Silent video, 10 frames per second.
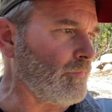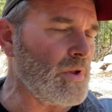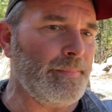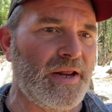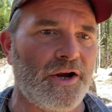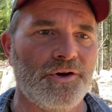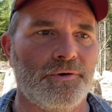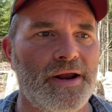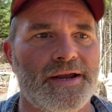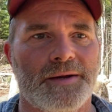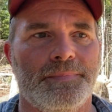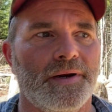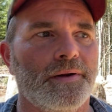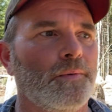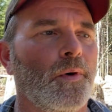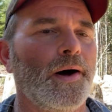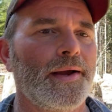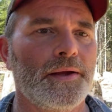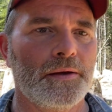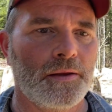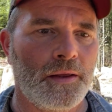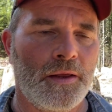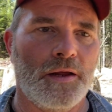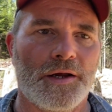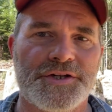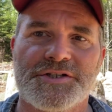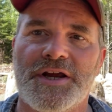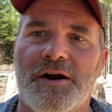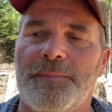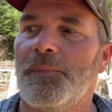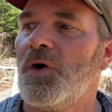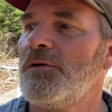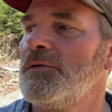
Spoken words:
I mean, I could rake it, but why? I'll just tear up more